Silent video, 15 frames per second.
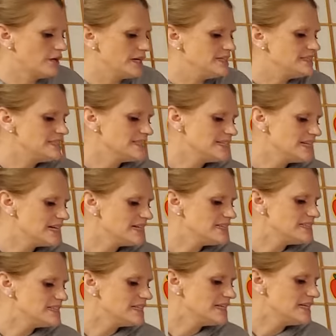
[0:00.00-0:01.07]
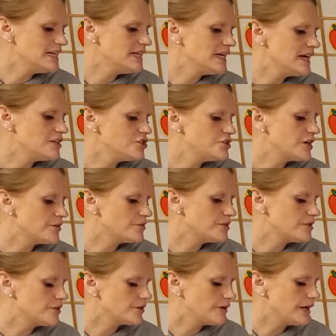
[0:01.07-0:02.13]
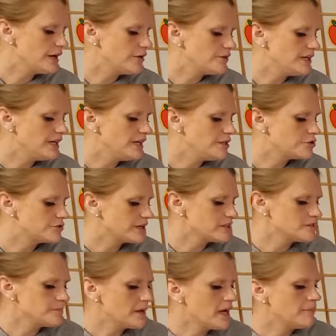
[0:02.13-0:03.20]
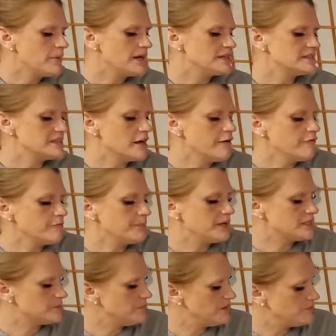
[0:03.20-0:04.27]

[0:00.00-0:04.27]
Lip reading: I did it, I did it. I shout to the crowd, getting dressed by myself makes me